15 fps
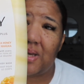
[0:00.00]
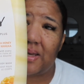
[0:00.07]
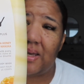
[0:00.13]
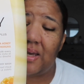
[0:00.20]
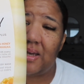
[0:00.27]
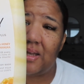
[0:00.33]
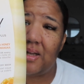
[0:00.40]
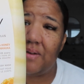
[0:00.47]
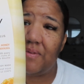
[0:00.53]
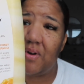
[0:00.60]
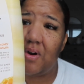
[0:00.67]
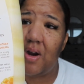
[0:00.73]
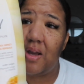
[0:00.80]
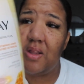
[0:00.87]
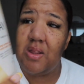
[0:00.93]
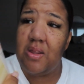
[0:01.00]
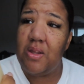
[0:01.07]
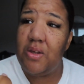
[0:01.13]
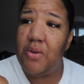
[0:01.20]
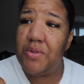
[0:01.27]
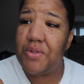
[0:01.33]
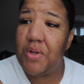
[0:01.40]
I can't get enough of her. I
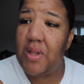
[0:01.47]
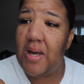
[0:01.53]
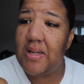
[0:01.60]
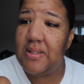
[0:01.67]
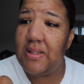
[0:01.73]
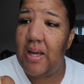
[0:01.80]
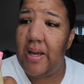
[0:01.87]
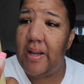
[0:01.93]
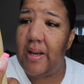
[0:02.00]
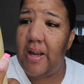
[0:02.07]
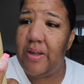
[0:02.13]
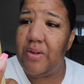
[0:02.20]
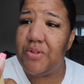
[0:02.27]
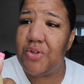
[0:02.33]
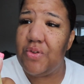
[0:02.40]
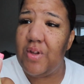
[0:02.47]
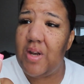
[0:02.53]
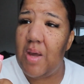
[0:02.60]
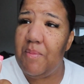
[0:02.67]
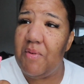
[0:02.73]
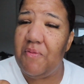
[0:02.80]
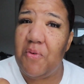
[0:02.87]
used her last night. I used her the
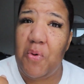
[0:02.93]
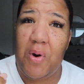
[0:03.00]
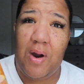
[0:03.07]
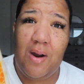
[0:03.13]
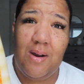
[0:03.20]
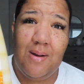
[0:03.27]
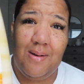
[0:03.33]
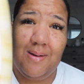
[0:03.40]
night before.